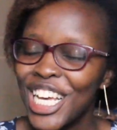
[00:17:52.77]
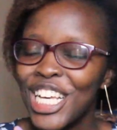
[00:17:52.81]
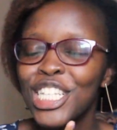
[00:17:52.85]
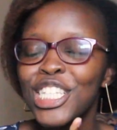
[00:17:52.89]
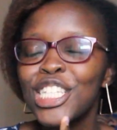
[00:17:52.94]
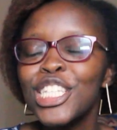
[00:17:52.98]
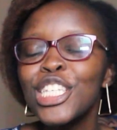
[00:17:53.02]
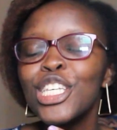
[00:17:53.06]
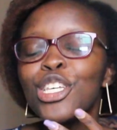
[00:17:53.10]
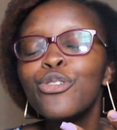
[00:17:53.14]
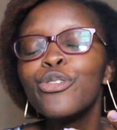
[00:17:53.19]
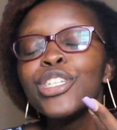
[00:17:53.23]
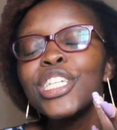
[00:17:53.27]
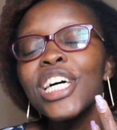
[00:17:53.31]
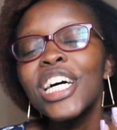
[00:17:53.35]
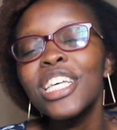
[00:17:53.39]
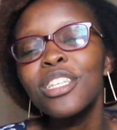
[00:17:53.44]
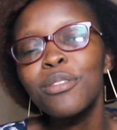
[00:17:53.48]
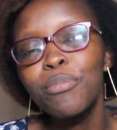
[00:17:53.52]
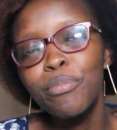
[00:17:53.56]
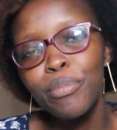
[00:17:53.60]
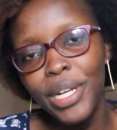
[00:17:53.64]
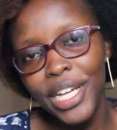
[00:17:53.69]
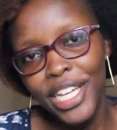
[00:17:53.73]
See, you
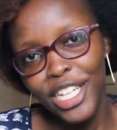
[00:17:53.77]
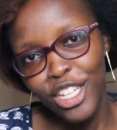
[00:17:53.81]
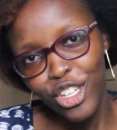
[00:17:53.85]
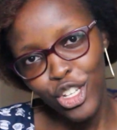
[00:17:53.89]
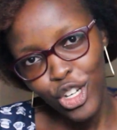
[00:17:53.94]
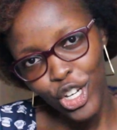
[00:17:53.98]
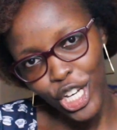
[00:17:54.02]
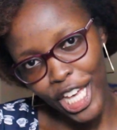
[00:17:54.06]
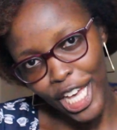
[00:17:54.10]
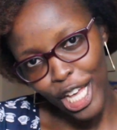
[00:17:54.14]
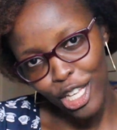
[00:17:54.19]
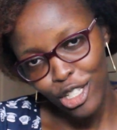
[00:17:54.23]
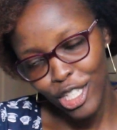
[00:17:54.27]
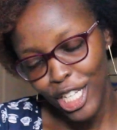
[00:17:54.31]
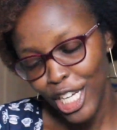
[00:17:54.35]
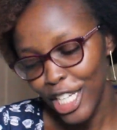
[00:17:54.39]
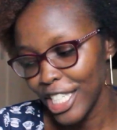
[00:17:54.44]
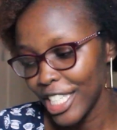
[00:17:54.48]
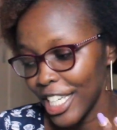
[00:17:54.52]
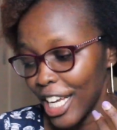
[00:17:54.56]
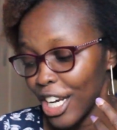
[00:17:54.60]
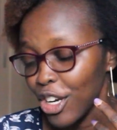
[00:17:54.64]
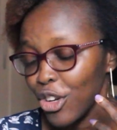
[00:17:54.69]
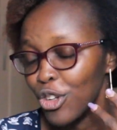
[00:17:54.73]
just braid your hair so it
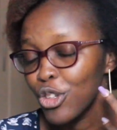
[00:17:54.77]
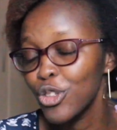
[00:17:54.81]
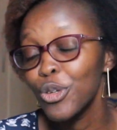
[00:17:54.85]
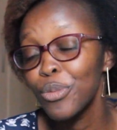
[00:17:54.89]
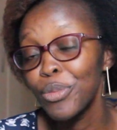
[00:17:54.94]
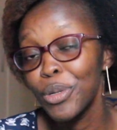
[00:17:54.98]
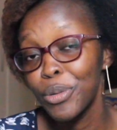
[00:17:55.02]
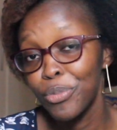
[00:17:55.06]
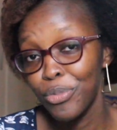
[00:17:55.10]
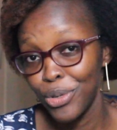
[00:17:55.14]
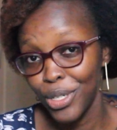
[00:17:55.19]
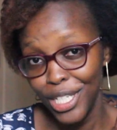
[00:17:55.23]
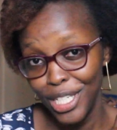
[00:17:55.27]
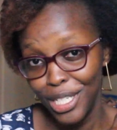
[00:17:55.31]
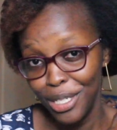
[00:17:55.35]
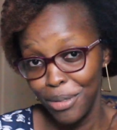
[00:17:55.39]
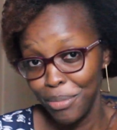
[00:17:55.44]
can also be pretty,